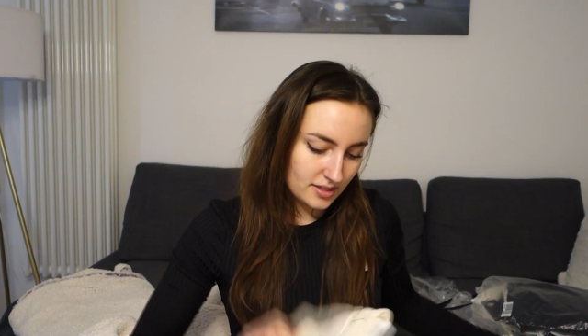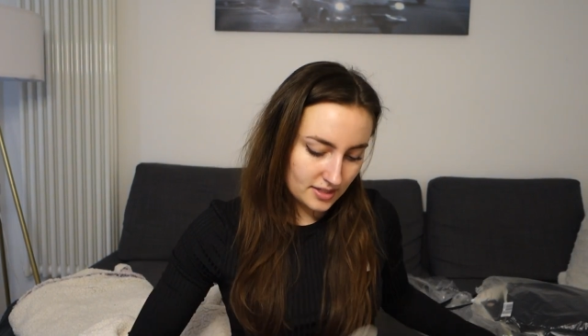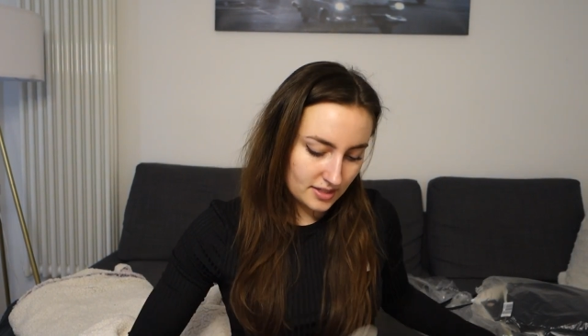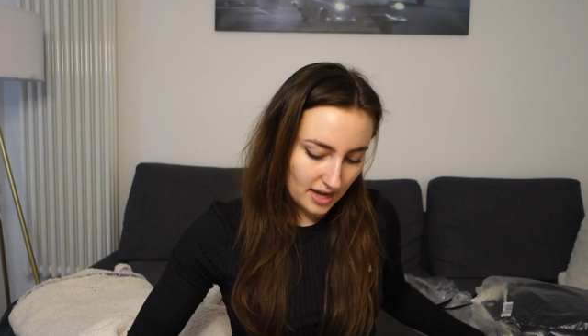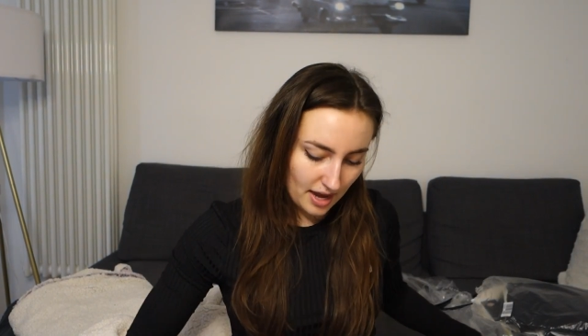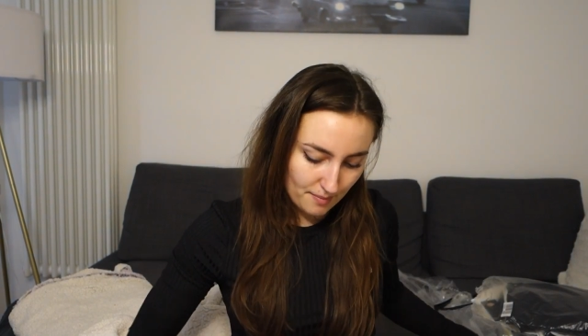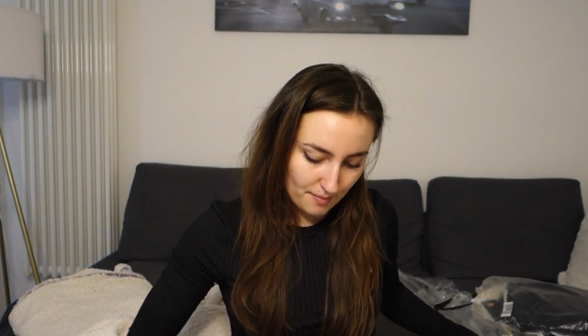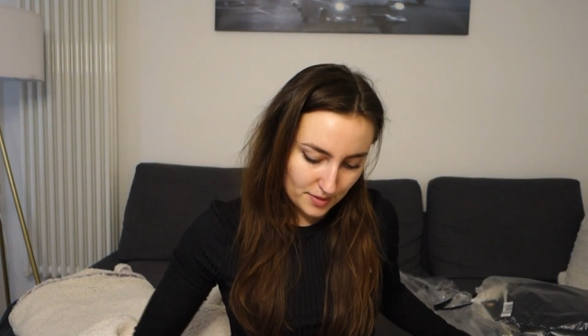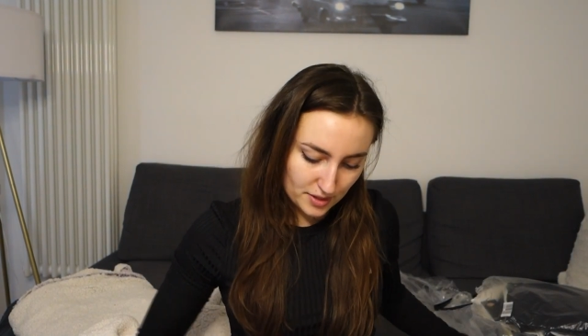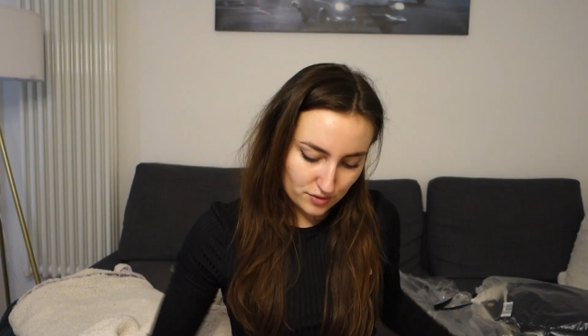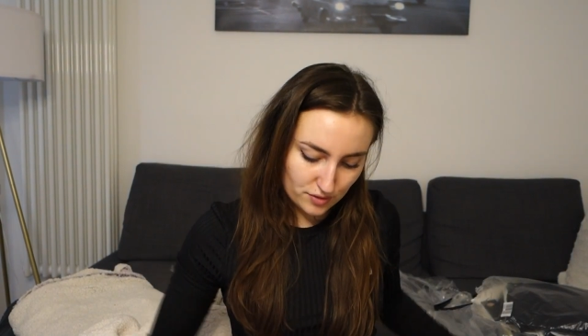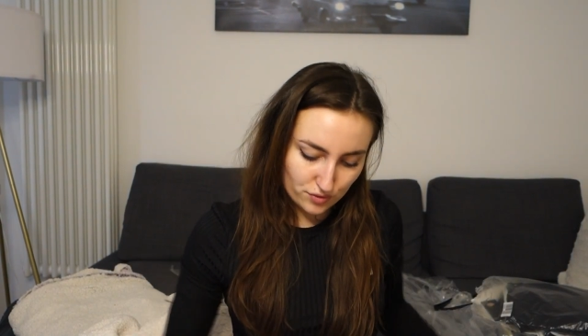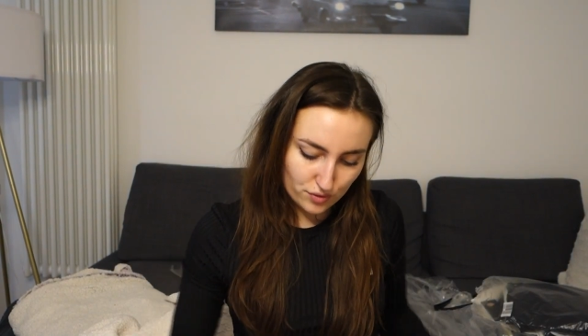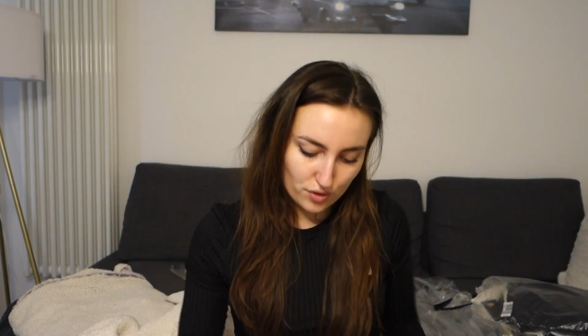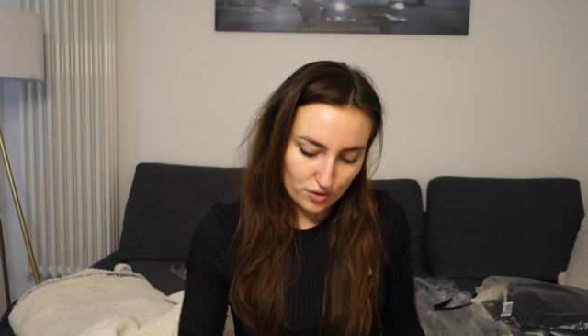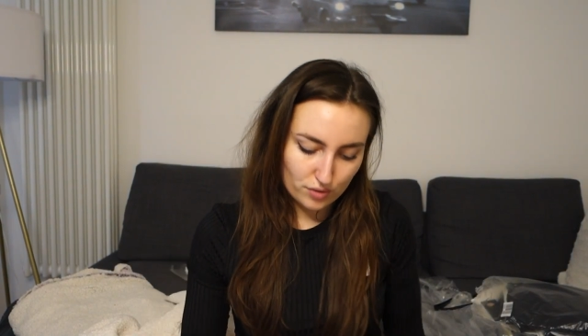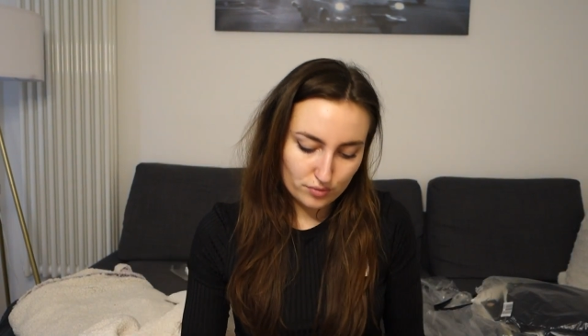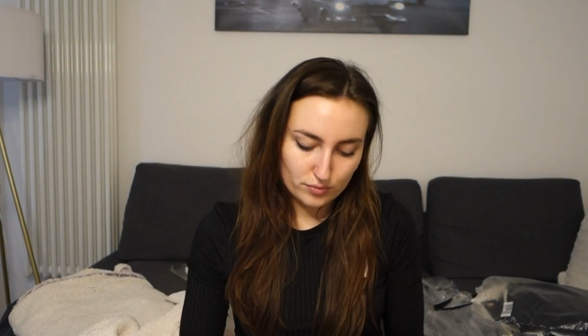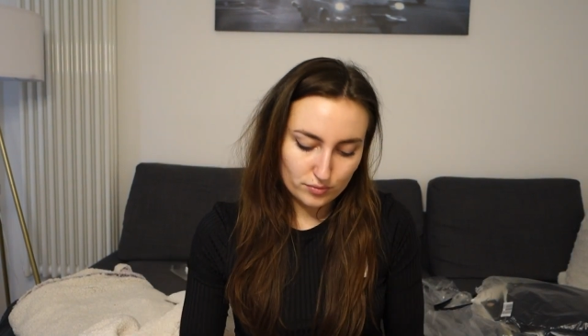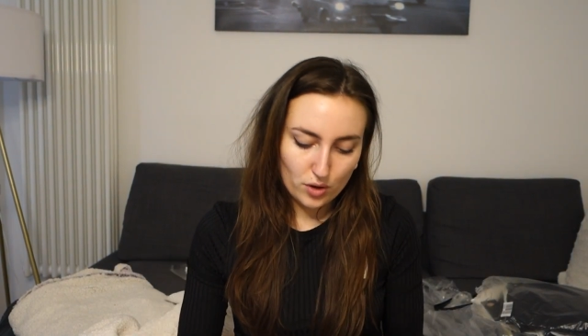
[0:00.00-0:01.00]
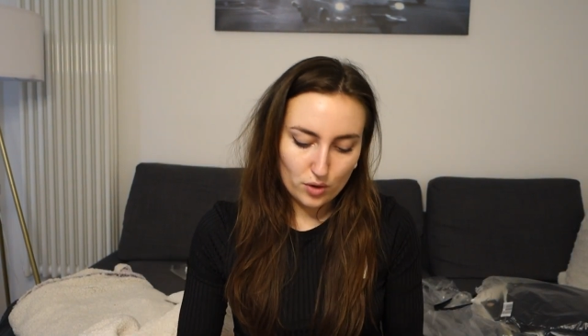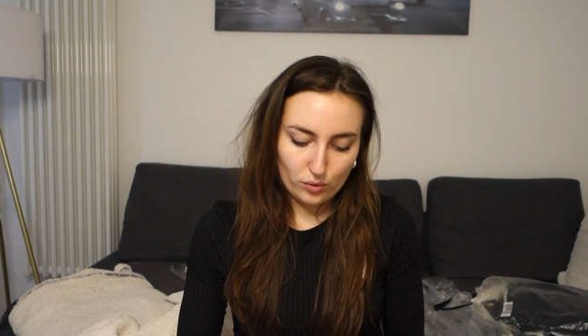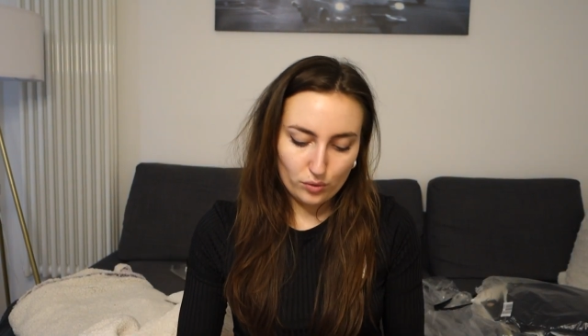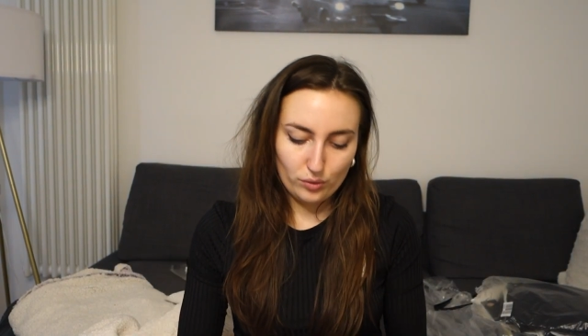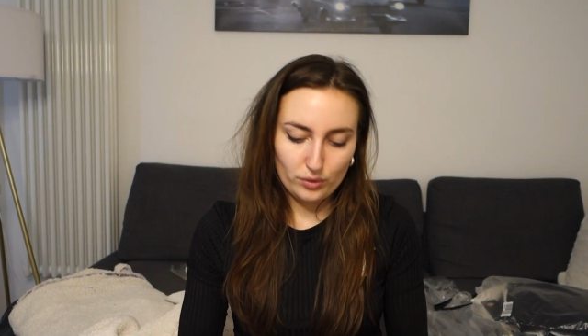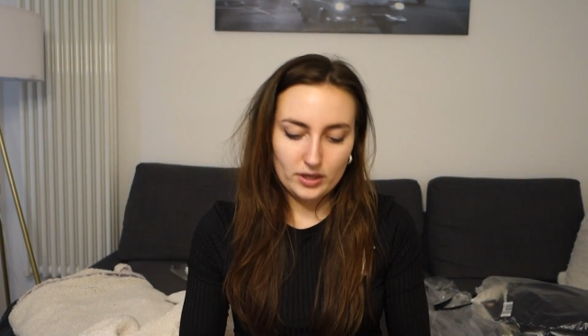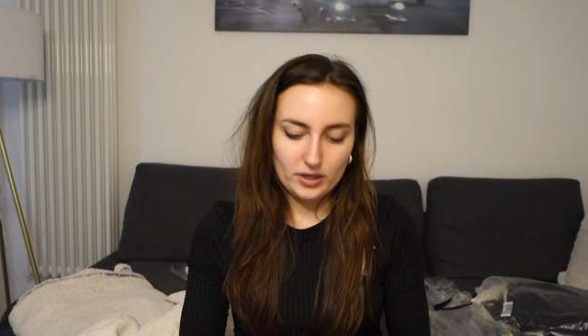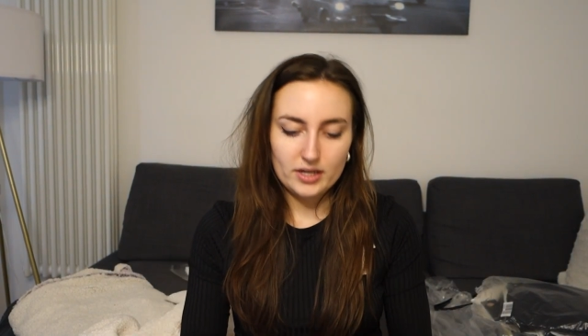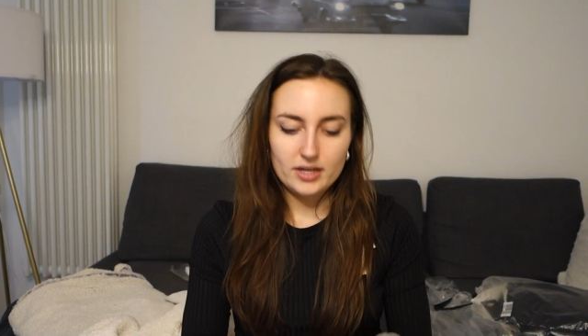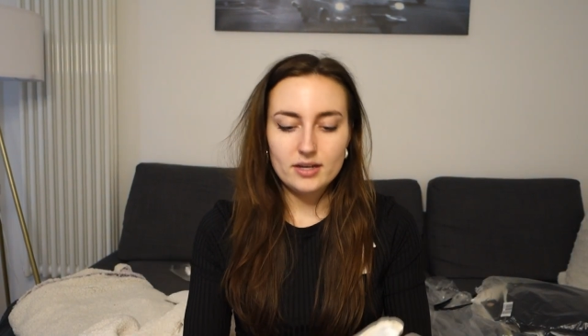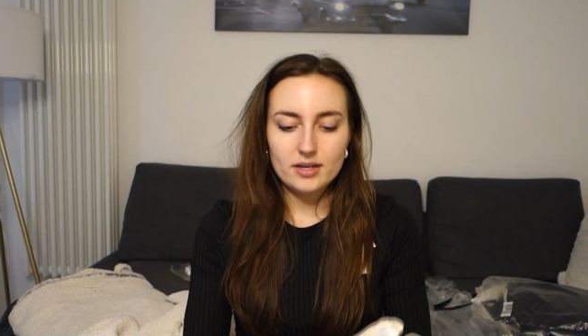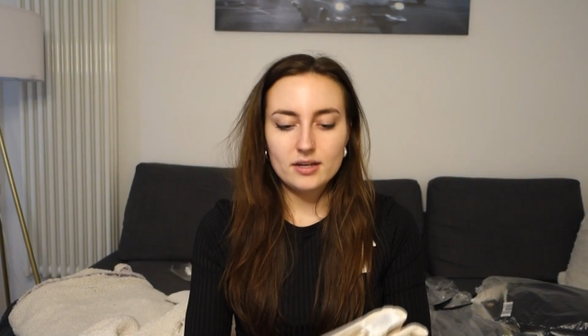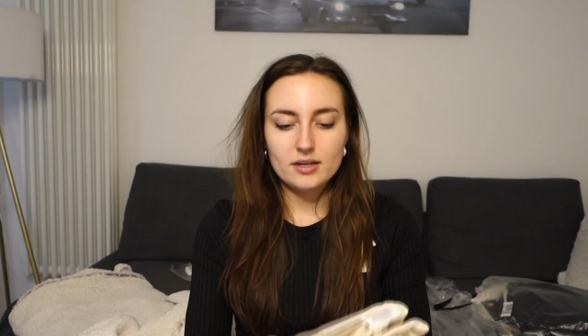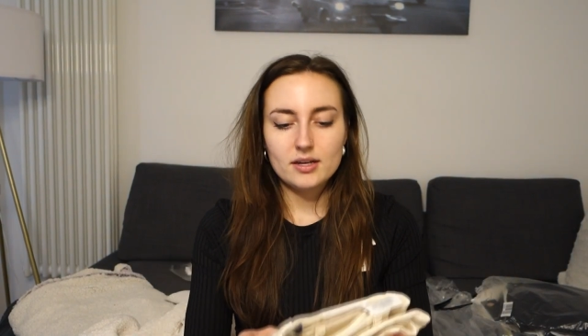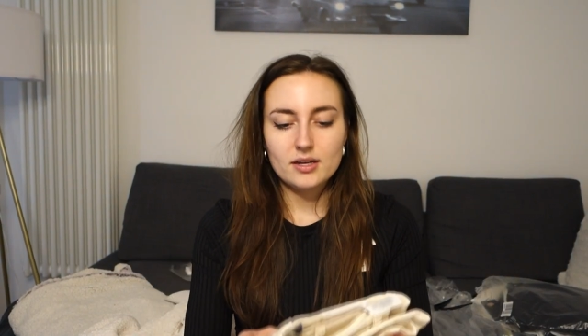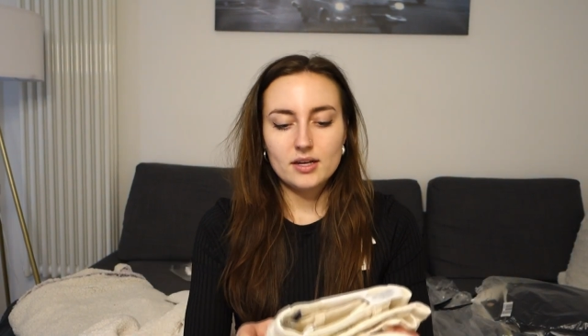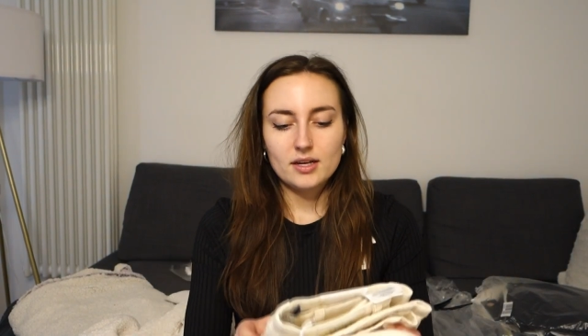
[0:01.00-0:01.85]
time it's from Only.